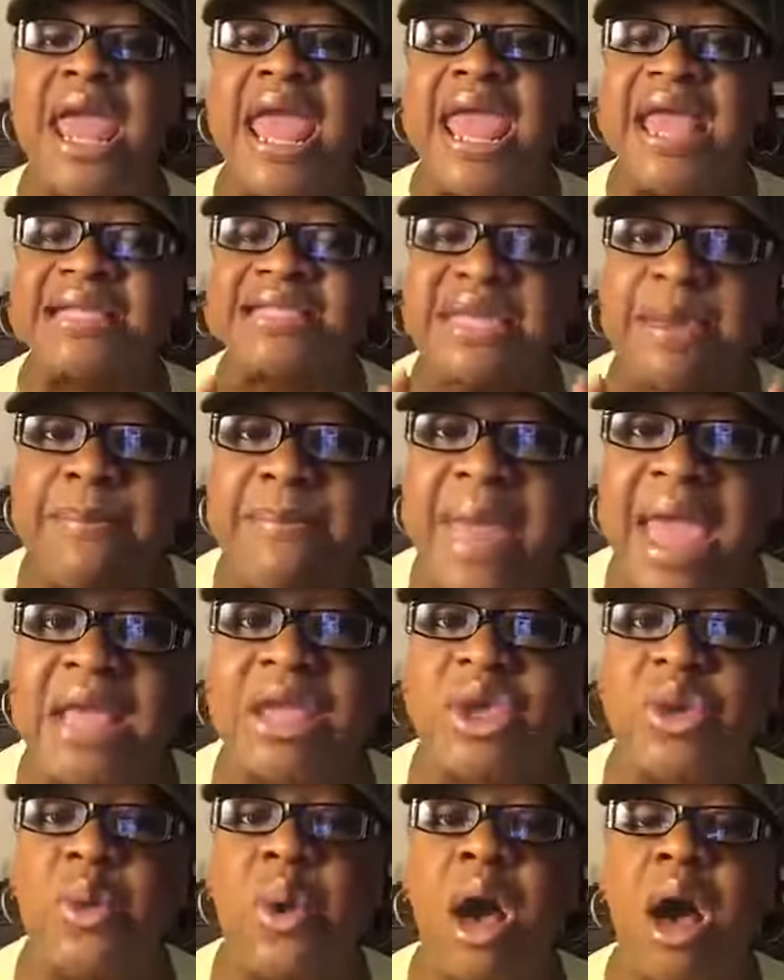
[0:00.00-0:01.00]
and to
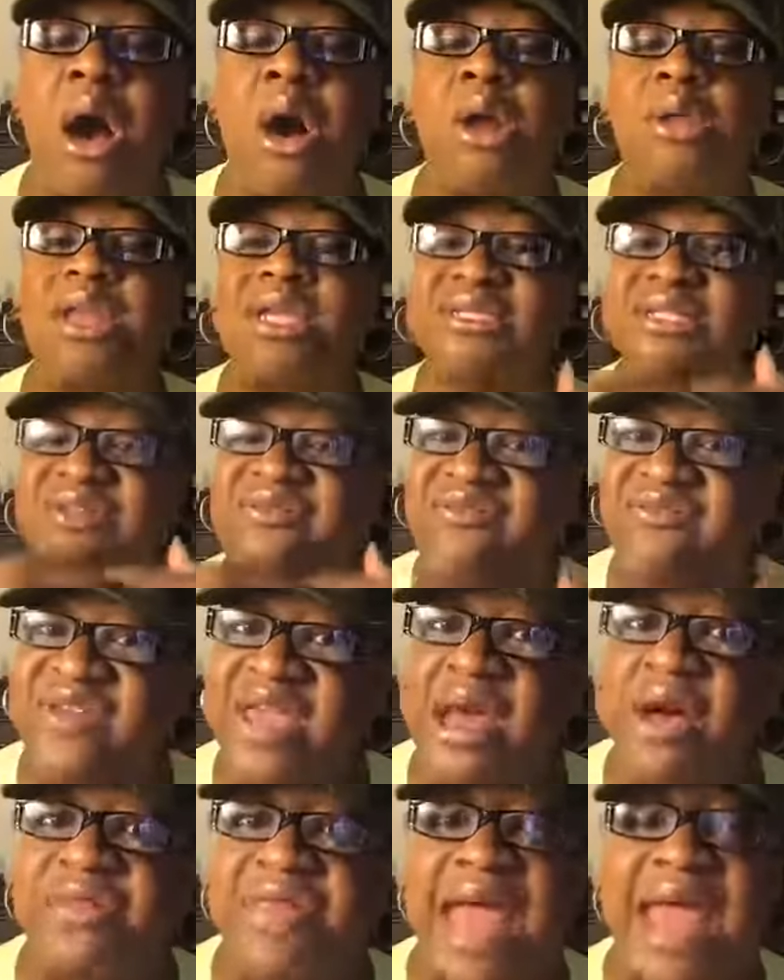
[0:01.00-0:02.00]
make you whole and to
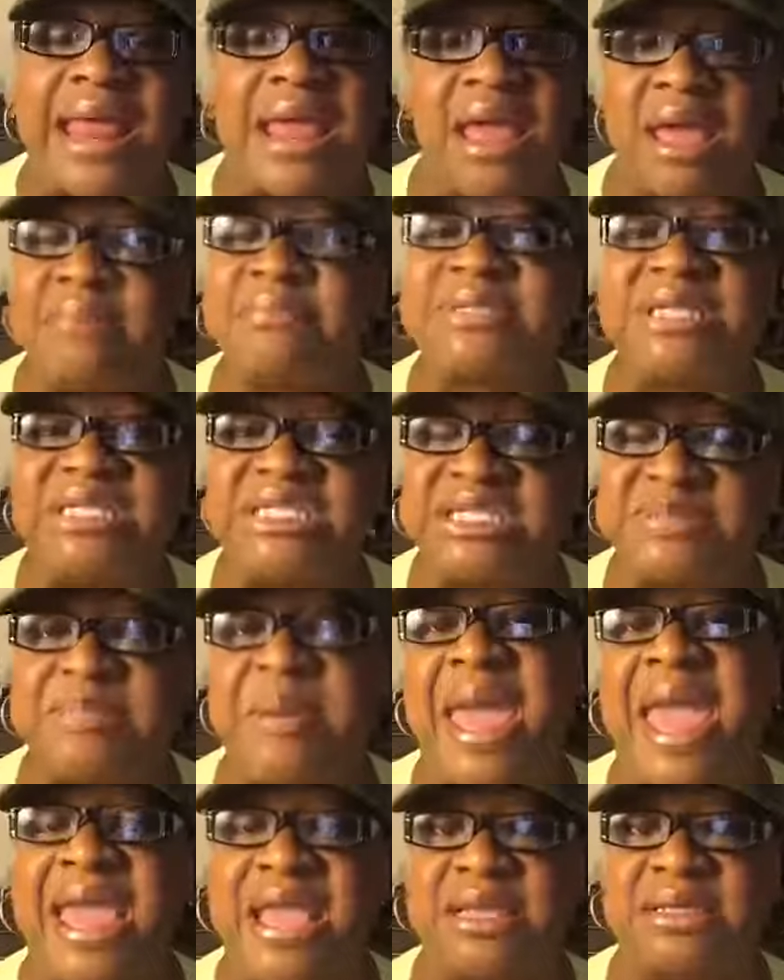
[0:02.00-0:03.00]
fill that empty
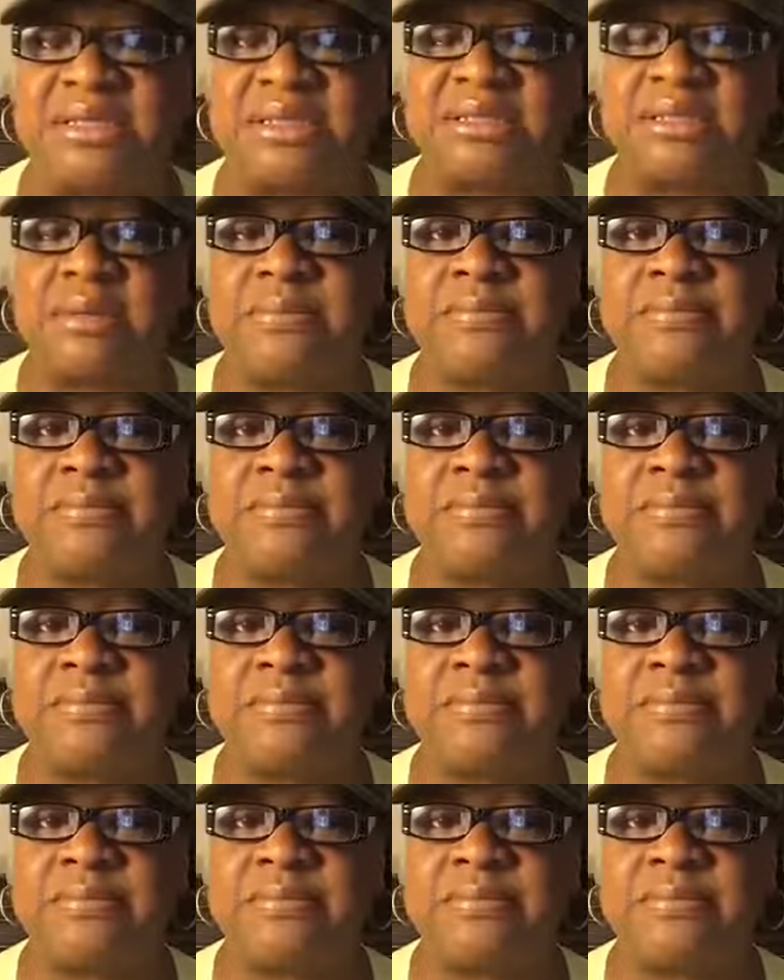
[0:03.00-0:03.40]
space.